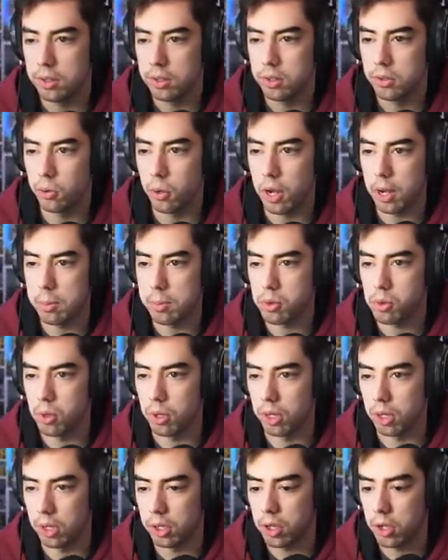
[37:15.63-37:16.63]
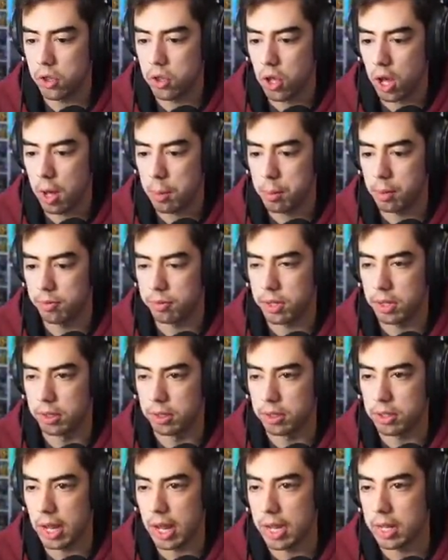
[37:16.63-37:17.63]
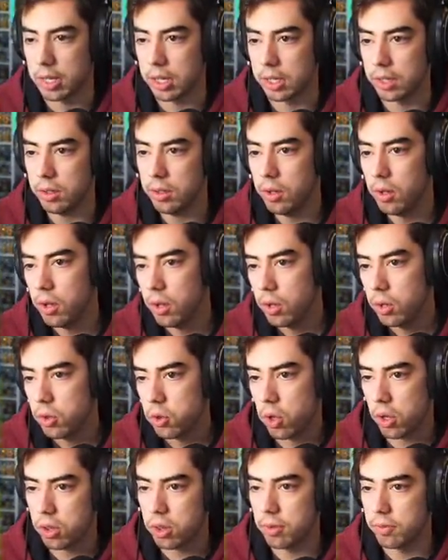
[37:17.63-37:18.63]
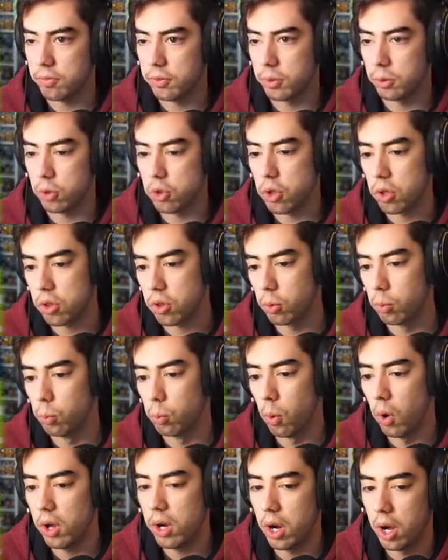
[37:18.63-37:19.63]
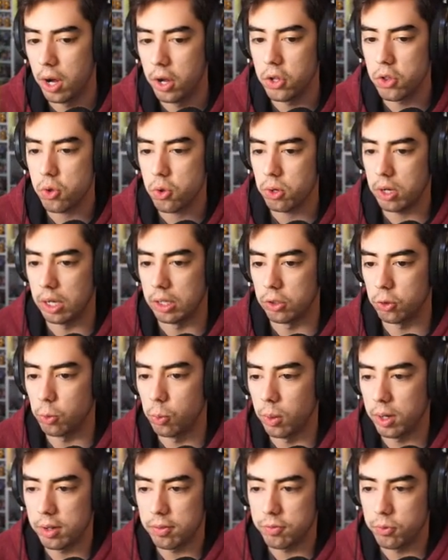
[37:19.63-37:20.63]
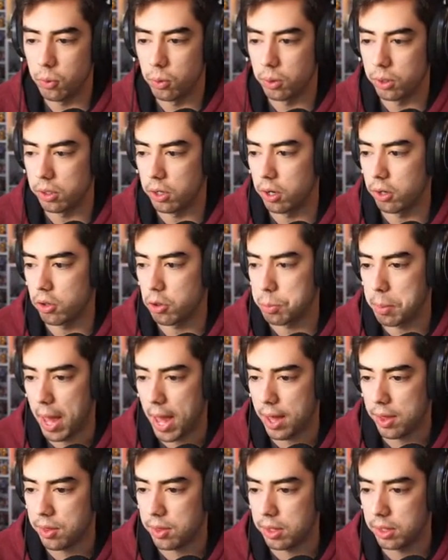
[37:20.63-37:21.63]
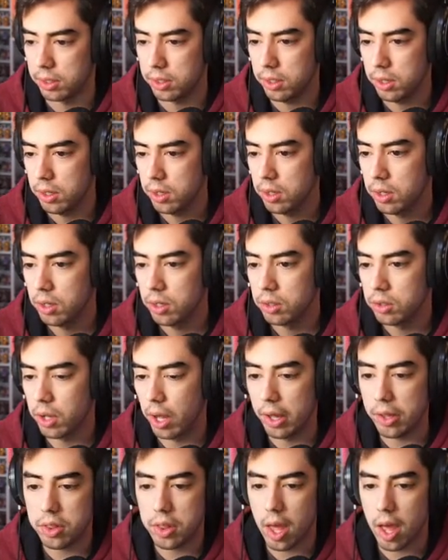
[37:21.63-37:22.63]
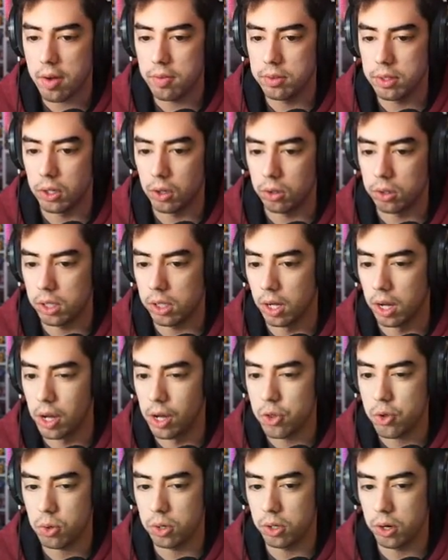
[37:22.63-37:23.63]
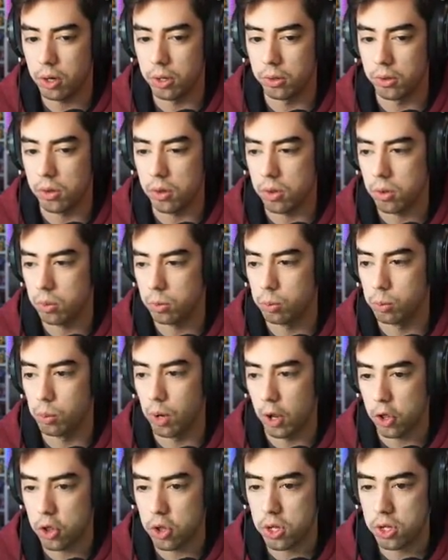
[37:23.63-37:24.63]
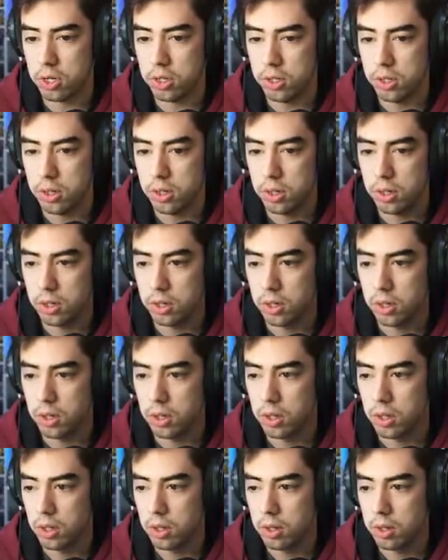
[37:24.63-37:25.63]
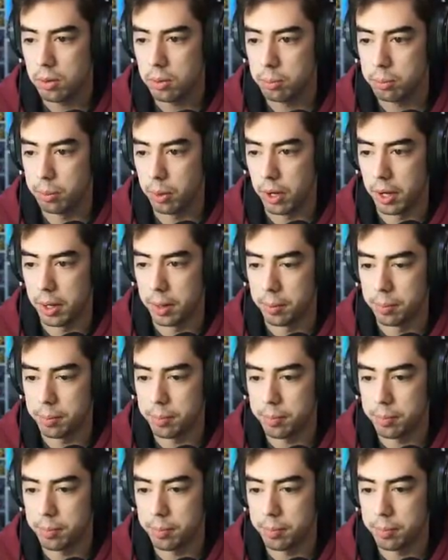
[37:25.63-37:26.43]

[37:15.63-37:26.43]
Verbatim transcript: Rams doing a good job of containing. Justin Fields just 124 yards passing. Does have nearly 100 yards rushing, but